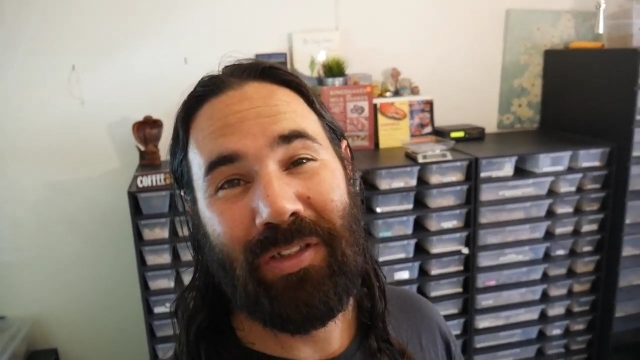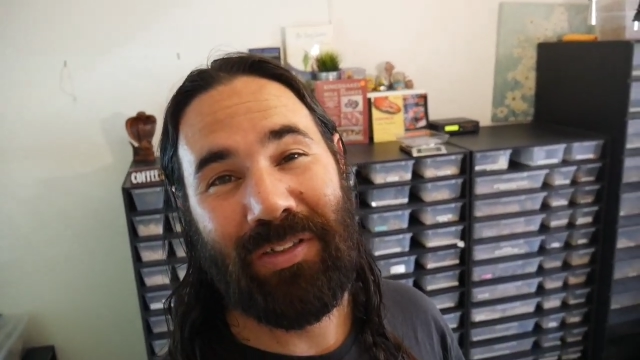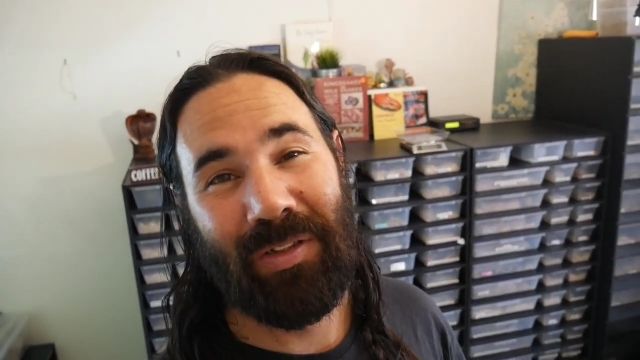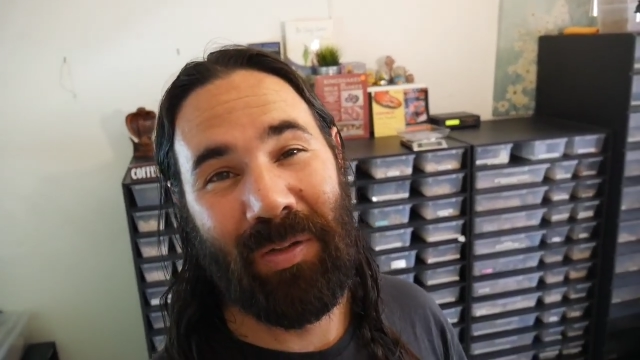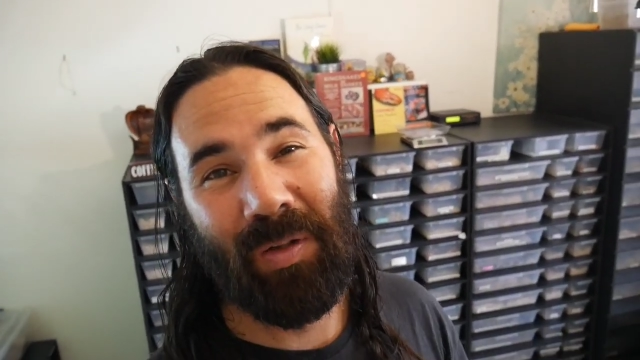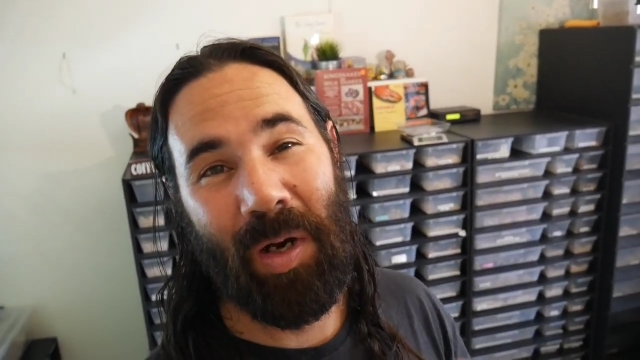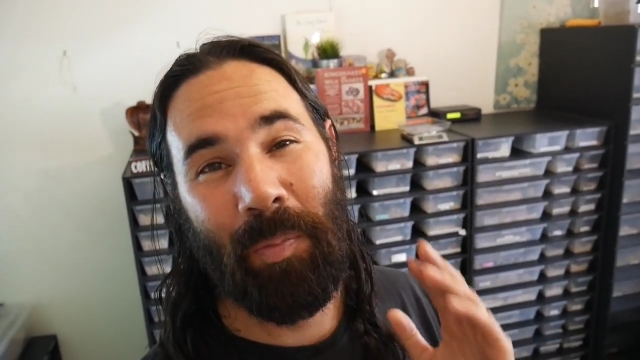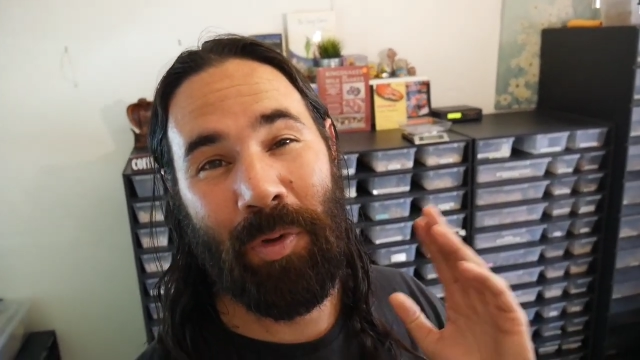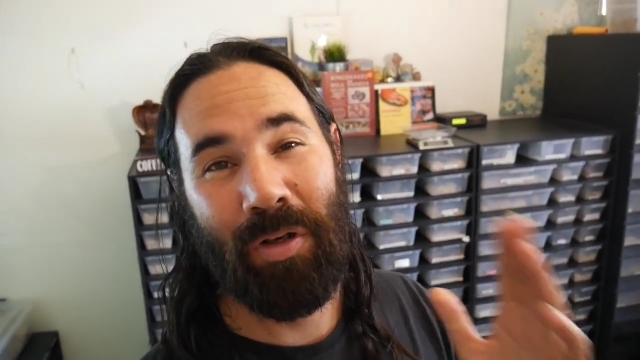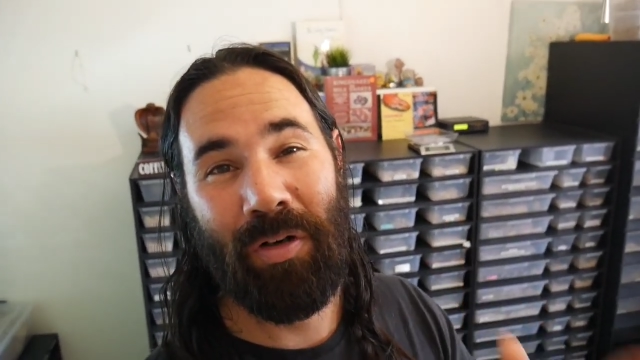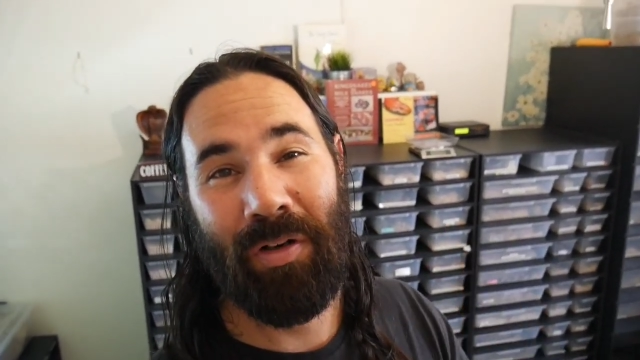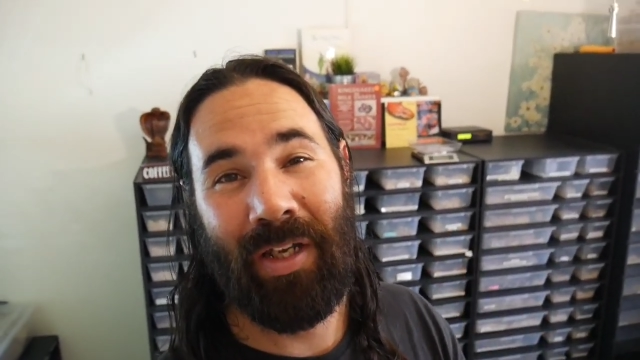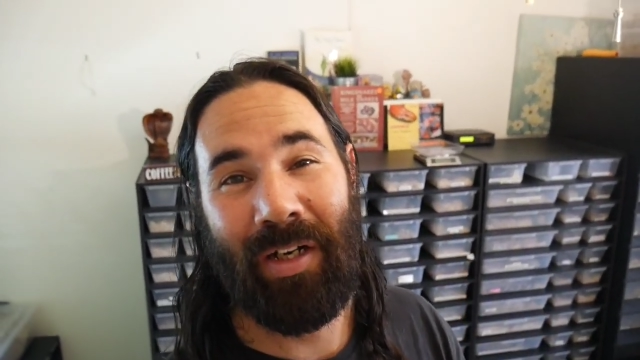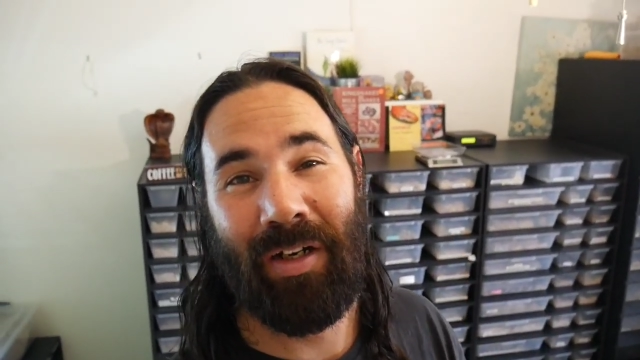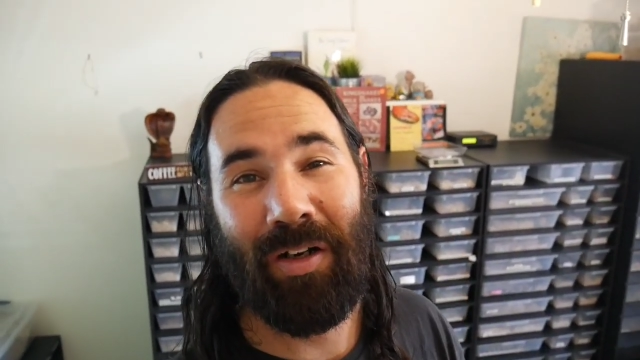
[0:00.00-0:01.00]
so I'm gonna
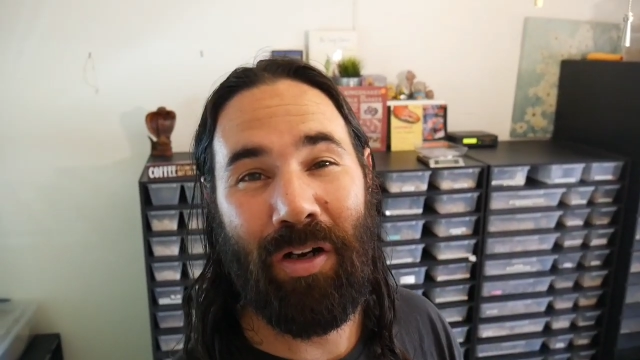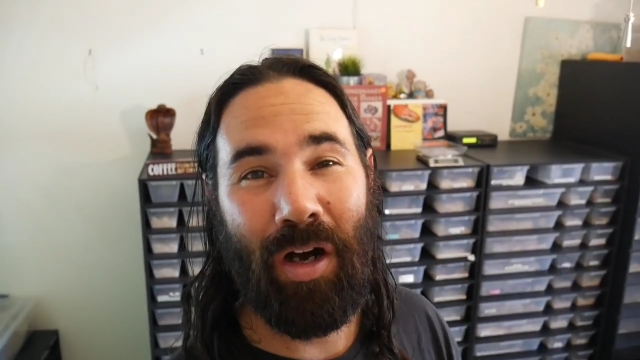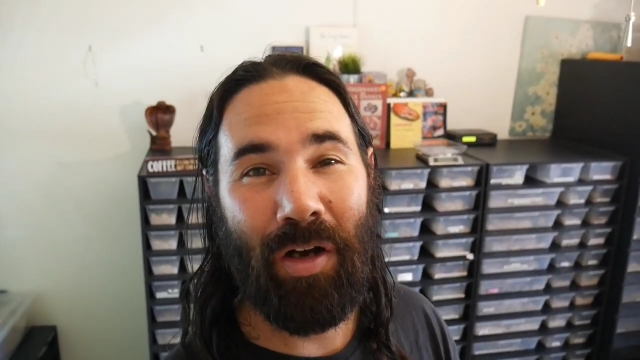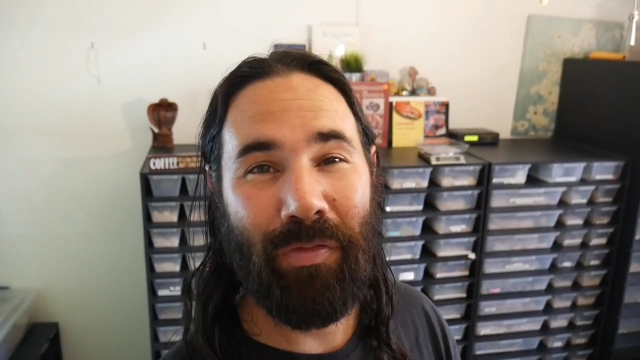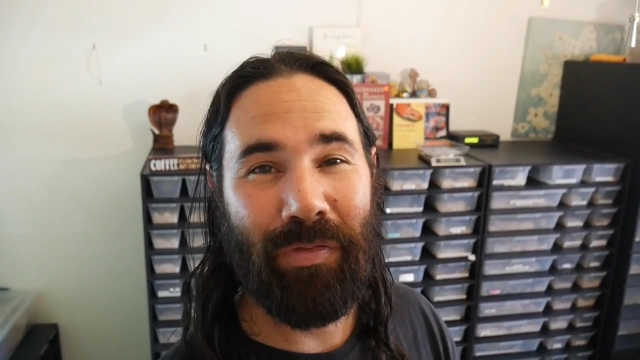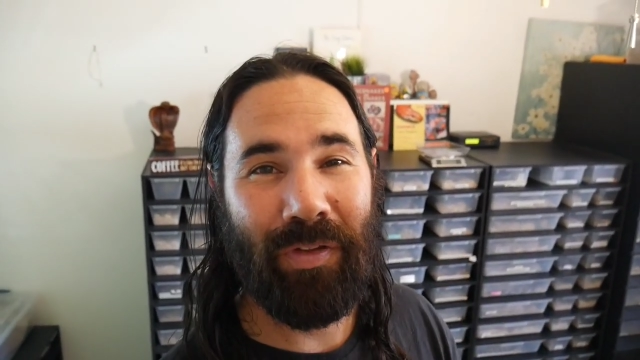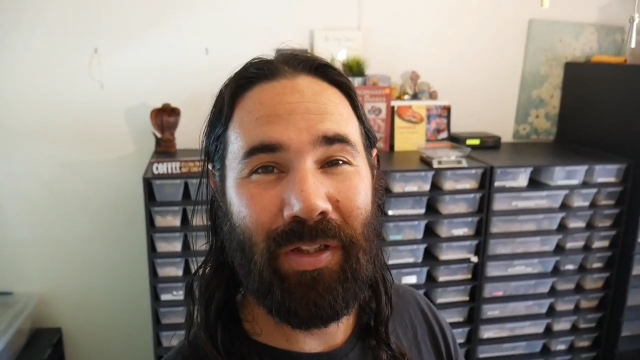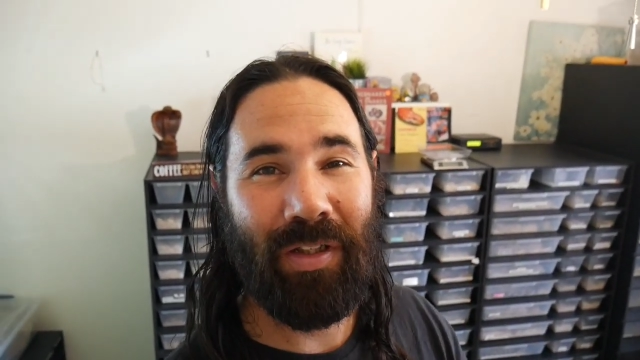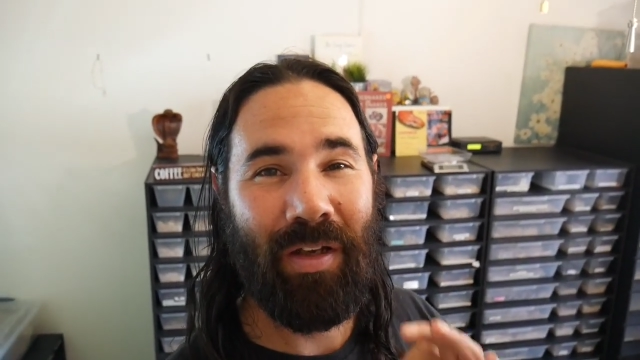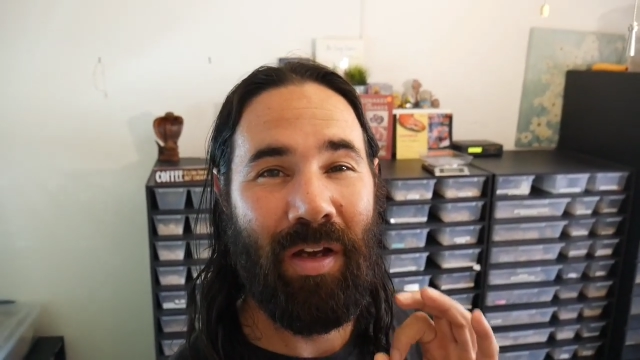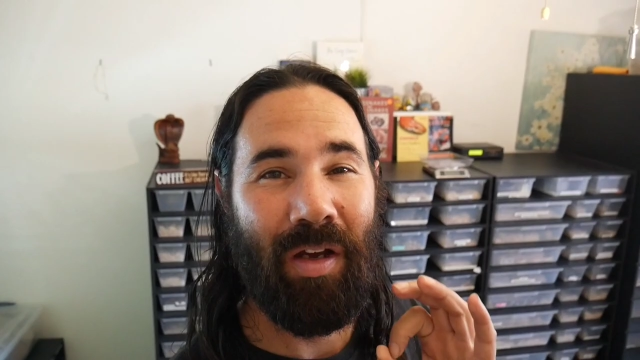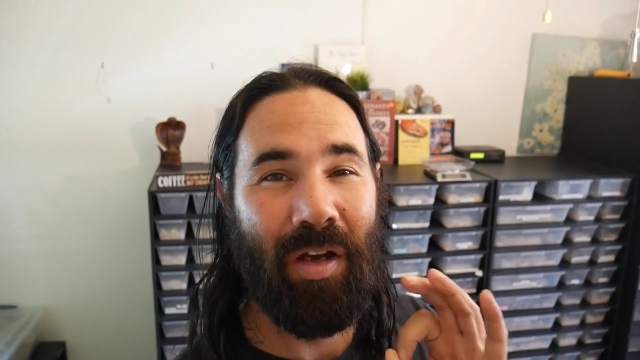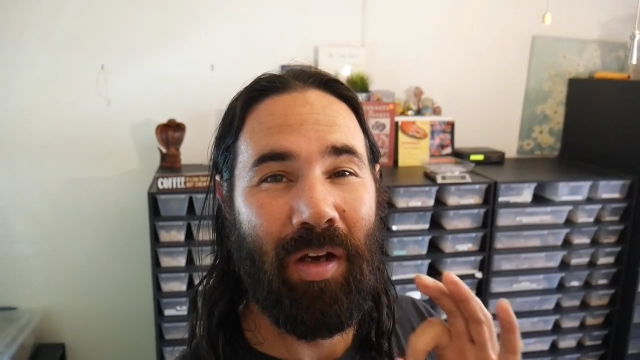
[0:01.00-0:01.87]
go get a coffee,